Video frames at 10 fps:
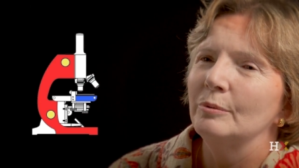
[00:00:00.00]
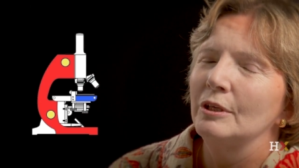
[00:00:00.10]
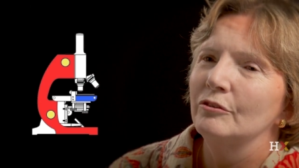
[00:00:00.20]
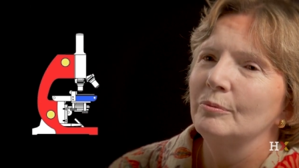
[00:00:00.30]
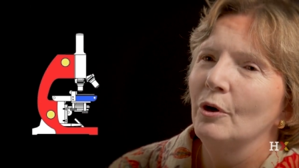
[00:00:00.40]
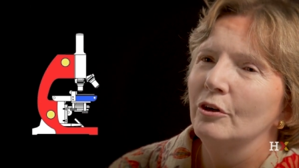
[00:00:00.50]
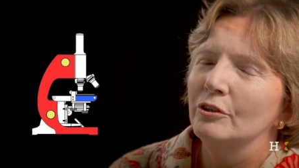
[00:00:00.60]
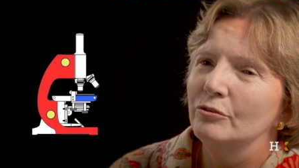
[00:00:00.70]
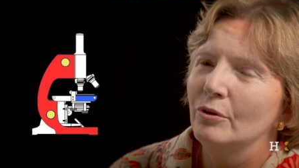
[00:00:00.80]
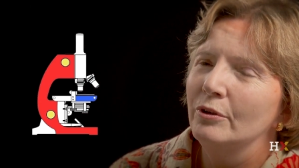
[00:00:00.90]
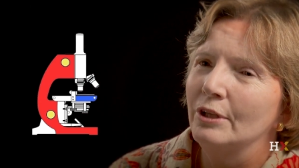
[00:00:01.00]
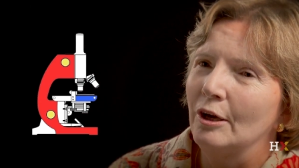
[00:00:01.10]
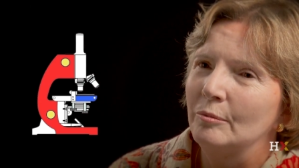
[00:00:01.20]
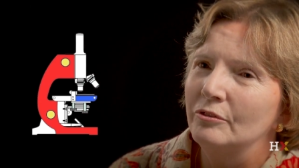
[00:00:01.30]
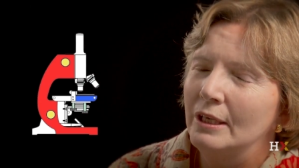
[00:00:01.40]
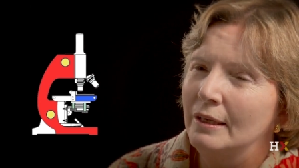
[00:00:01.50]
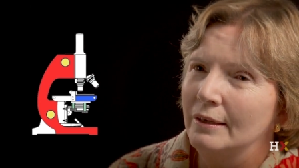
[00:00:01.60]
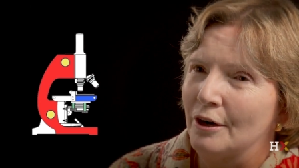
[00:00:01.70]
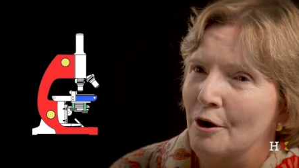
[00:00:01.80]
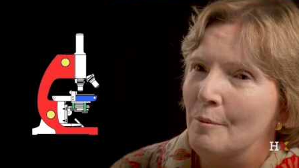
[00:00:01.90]
be small control knobs
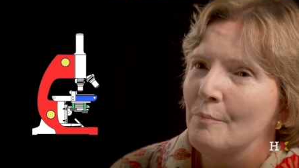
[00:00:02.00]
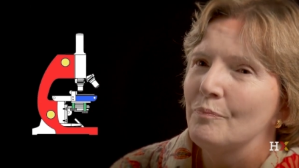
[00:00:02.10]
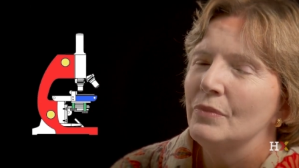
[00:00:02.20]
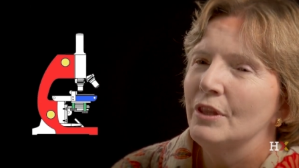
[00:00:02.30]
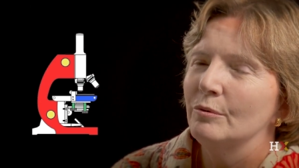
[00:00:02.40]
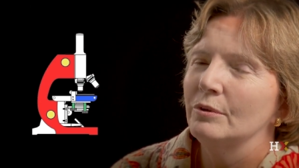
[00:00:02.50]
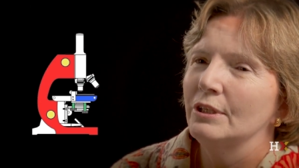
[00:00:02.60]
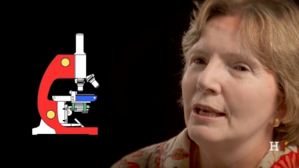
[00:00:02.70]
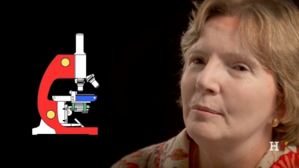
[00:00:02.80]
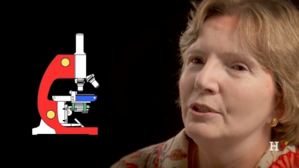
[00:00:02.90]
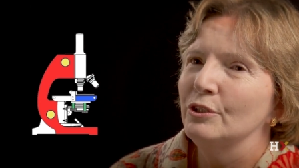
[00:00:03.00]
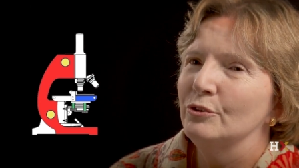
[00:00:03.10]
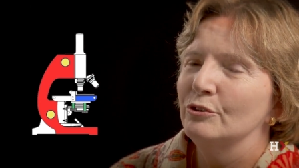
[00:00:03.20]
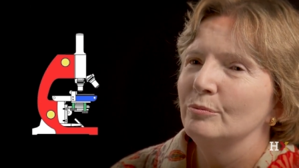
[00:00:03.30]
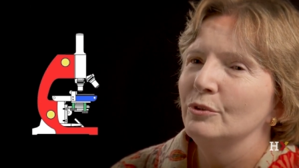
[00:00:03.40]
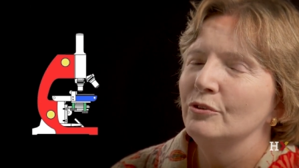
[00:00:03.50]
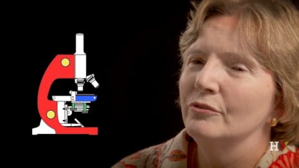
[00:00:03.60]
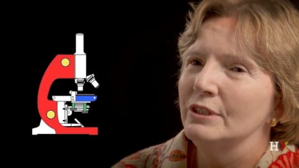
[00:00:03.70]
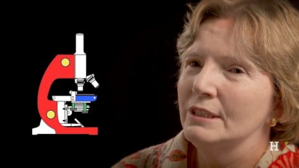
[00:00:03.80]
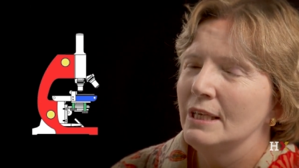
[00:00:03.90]
here that will enable you to
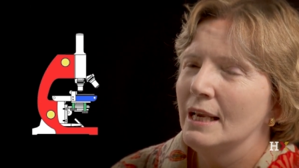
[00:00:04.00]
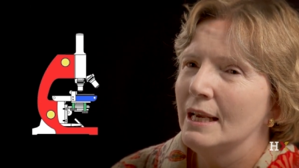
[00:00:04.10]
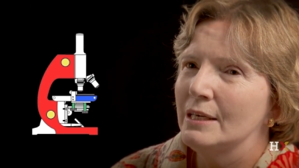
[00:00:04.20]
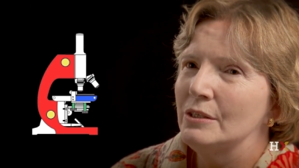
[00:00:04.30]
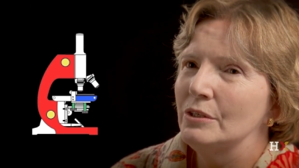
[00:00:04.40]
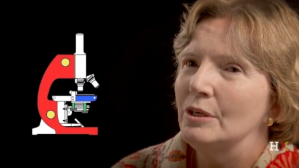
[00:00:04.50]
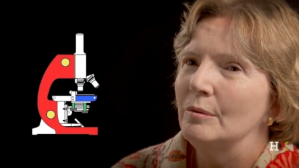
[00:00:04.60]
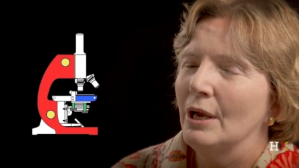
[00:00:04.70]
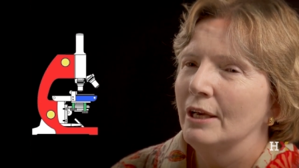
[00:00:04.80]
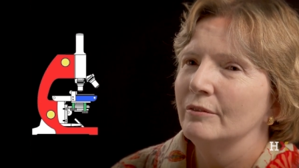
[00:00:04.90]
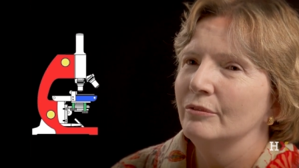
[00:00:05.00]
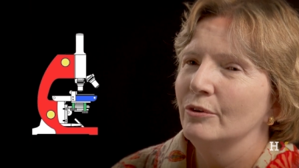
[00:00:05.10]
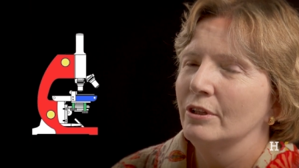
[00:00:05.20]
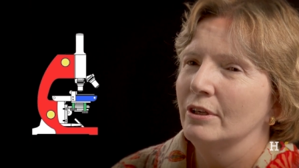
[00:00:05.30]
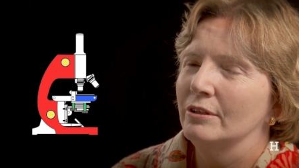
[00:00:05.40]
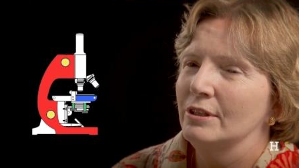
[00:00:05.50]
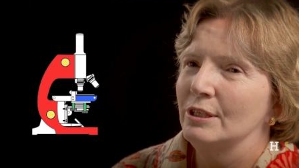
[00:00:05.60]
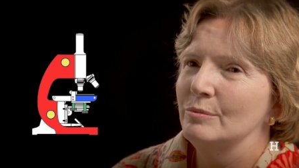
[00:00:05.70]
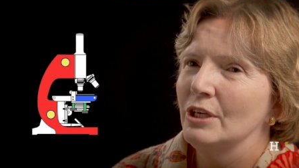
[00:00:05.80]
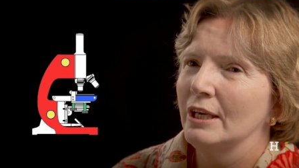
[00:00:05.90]
move the stage back and forth under
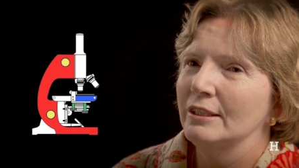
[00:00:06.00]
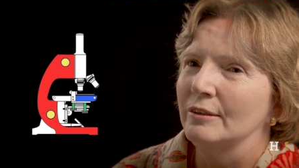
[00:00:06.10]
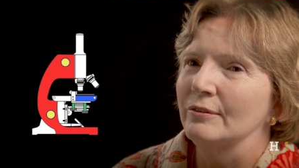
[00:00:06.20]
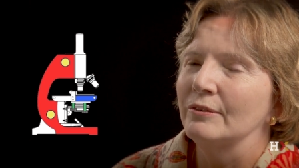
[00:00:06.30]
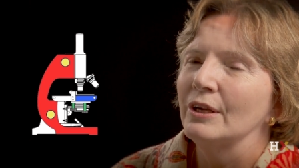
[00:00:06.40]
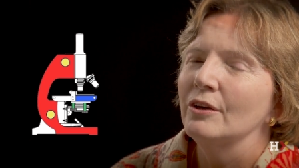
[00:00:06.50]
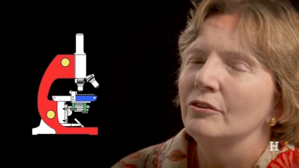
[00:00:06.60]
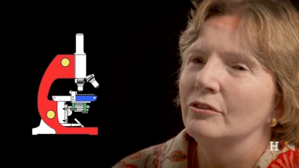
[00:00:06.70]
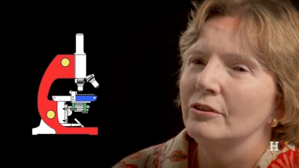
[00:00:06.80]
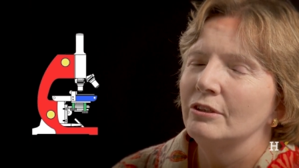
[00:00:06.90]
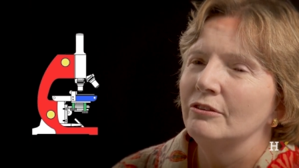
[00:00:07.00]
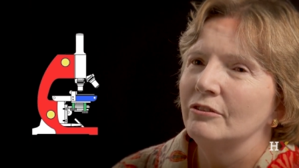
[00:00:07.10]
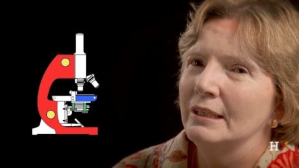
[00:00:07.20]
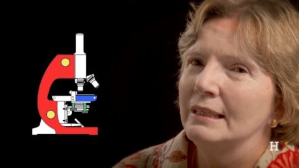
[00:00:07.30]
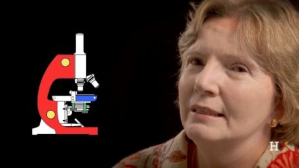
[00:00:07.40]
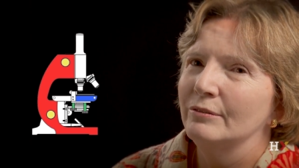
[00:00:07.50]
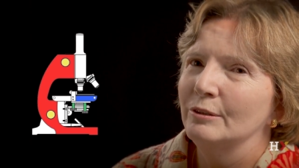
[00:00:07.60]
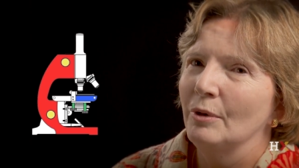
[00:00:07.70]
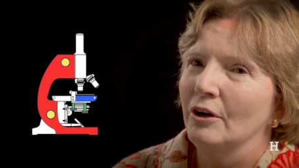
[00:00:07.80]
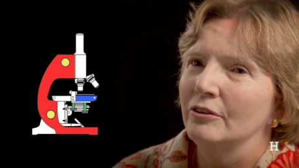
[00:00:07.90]
the objective so you can see
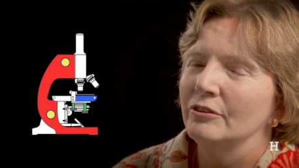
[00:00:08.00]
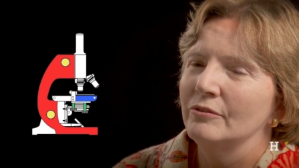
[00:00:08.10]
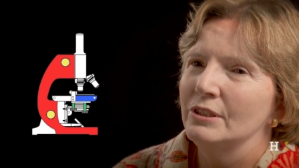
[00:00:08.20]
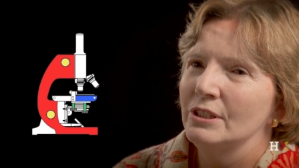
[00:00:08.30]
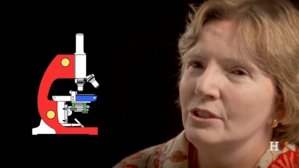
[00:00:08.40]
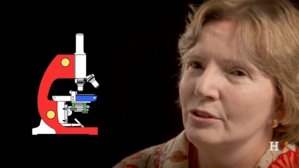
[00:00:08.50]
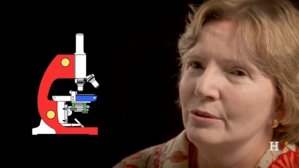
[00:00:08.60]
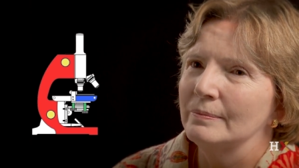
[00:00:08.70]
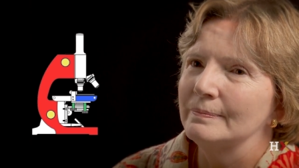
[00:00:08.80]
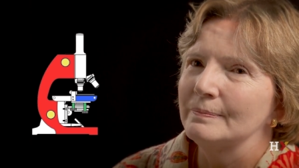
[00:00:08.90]
different parts of the tissue.